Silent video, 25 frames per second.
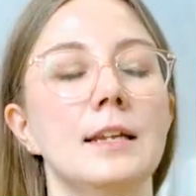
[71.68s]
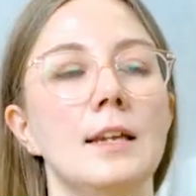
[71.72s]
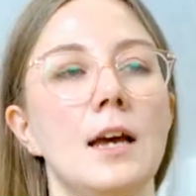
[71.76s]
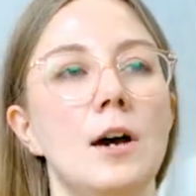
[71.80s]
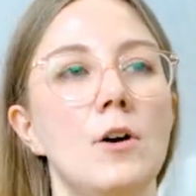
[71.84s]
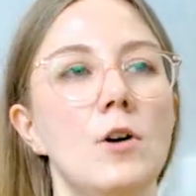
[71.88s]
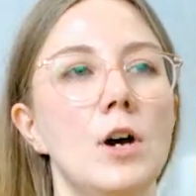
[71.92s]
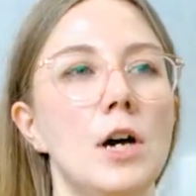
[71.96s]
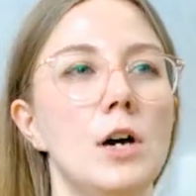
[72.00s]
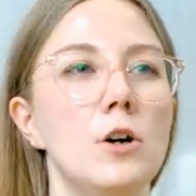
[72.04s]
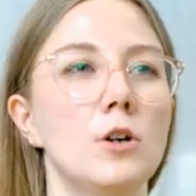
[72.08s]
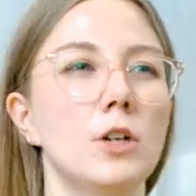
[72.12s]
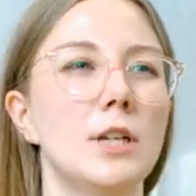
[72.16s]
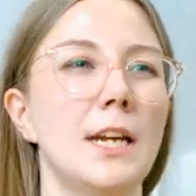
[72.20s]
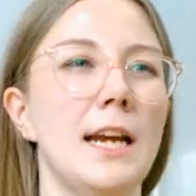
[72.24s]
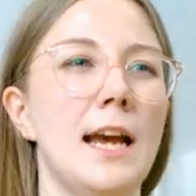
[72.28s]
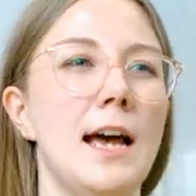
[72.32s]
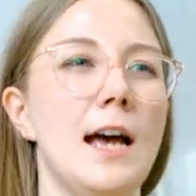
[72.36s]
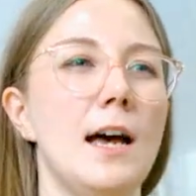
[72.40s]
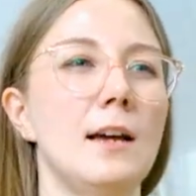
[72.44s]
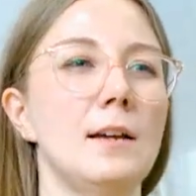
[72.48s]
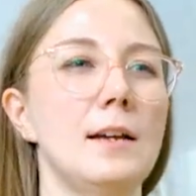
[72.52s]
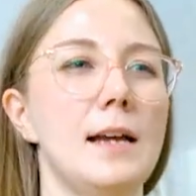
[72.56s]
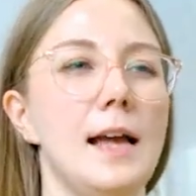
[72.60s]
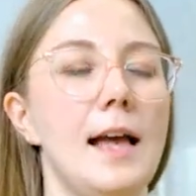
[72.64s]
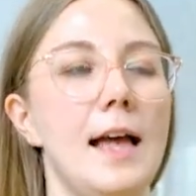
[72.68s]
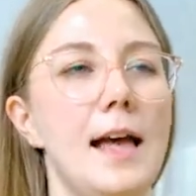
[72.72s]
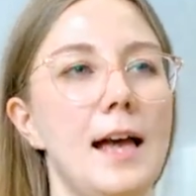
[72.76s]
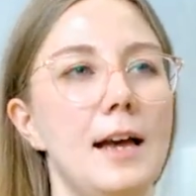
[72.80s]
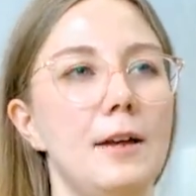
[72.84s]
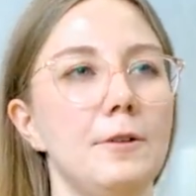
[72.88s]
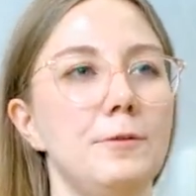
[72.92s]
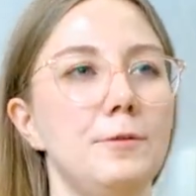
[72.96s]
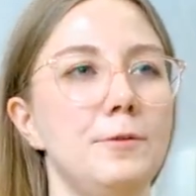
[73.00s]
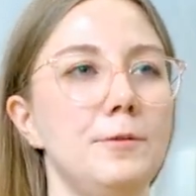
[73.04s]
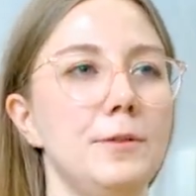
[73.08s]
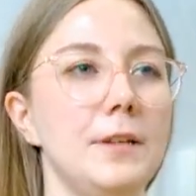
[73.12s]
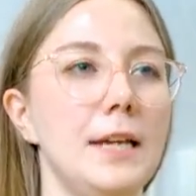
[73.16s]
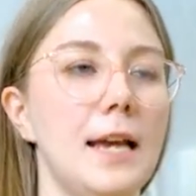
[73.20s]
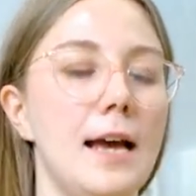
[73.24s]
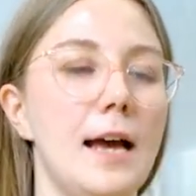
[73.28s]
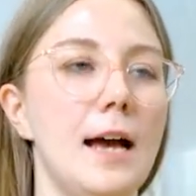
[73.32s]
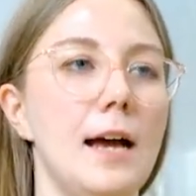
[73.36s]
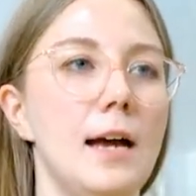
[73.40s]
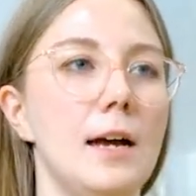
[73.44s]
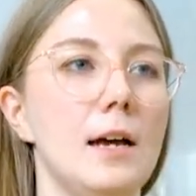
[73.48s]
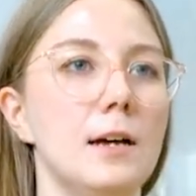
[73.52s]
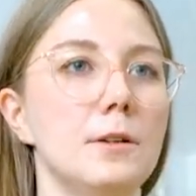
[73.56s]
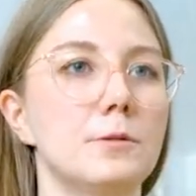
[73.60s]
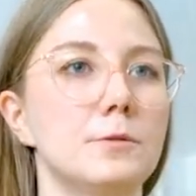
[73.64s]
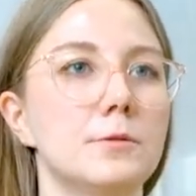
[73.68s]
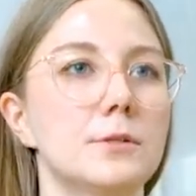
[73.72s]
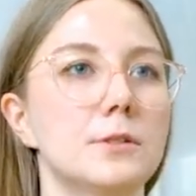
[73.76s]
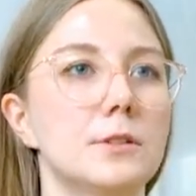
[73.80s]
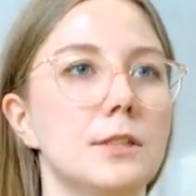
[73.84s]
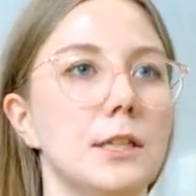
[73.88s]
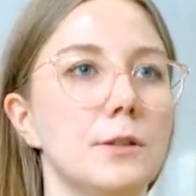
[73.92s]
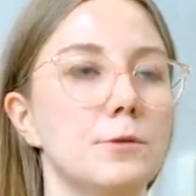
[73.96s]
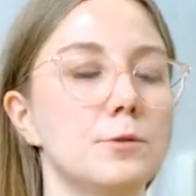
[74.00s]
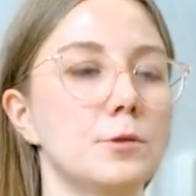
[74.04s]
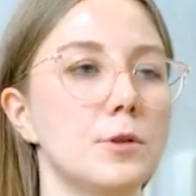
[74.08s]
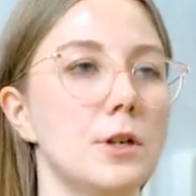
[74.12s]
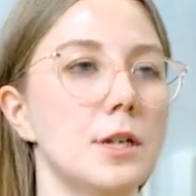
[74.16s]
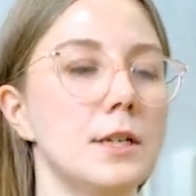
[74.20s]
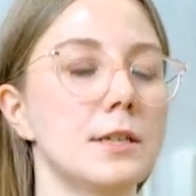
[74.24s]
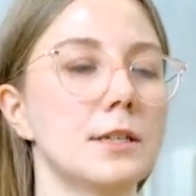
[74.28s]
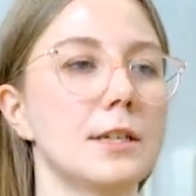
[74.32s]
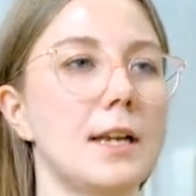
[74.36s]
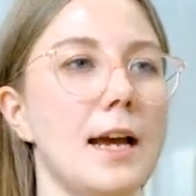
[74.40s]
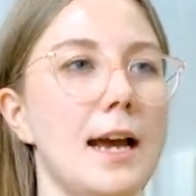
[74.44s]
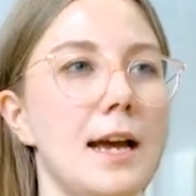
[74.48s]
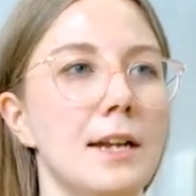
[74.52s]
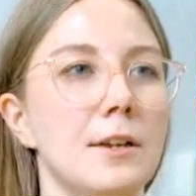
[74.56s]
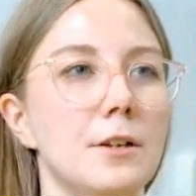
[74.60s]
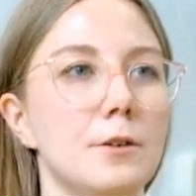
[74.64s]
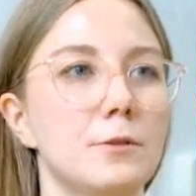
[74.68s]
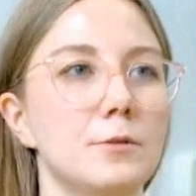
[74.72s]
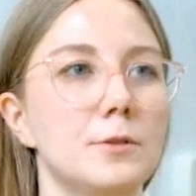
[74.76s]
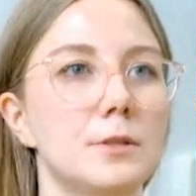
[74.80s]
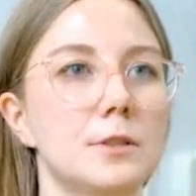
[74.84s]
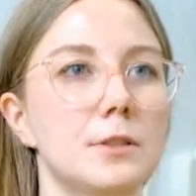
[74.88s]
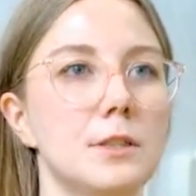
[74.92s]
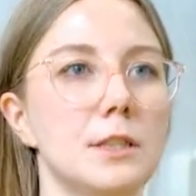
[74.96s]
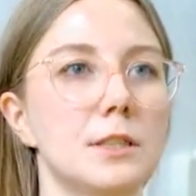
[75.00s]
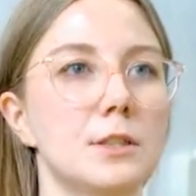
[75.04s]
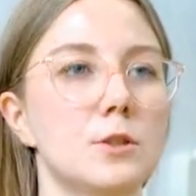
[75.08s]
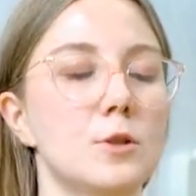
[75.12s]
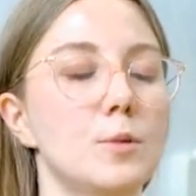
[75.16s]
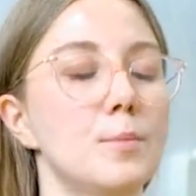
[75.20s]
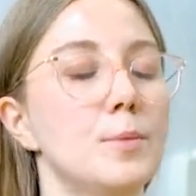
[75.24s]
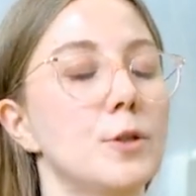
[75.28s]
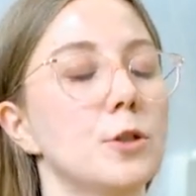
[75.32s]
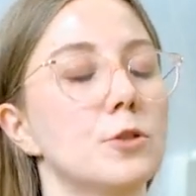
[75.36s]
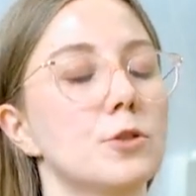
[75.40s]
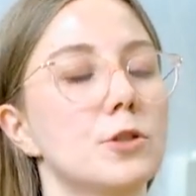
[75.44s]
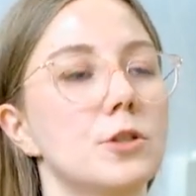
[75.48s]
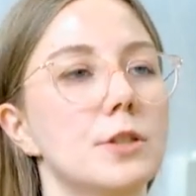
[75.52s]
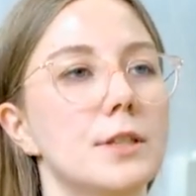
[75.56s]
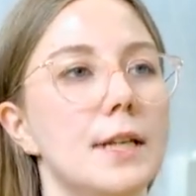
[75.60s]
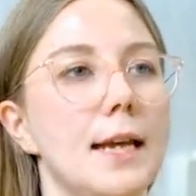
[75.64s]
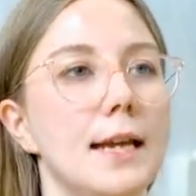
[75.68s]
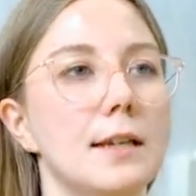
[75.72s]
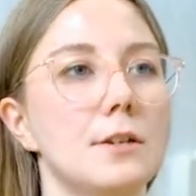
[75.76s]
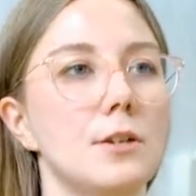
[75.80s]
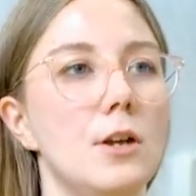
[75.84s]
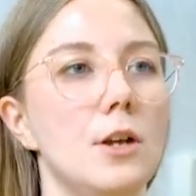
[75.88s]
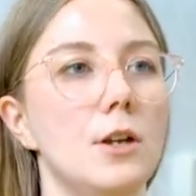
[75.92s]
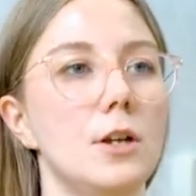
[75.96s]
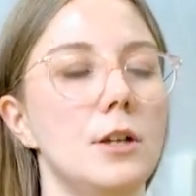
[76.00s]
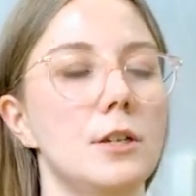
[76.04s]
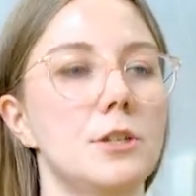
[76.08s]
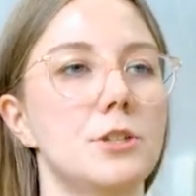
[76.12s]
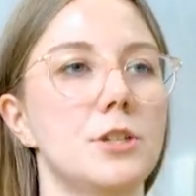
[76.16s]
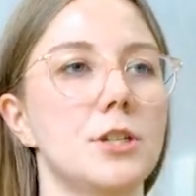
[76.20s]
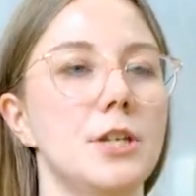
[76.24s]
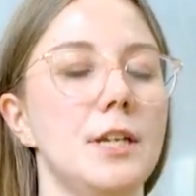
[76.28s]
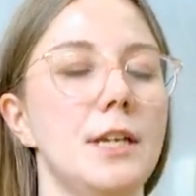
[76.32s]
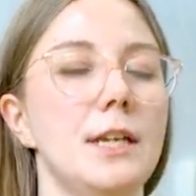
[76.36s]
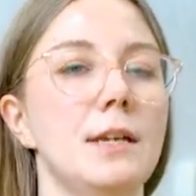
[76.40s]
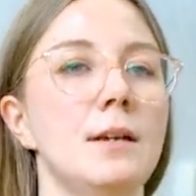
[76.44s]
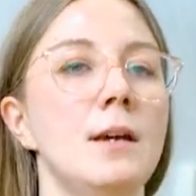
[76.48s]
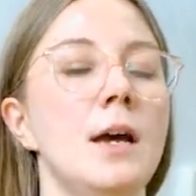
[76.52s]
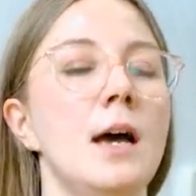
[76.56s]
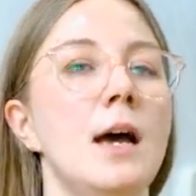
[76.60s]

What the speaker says: in our ODF we have different kind of distribution technology.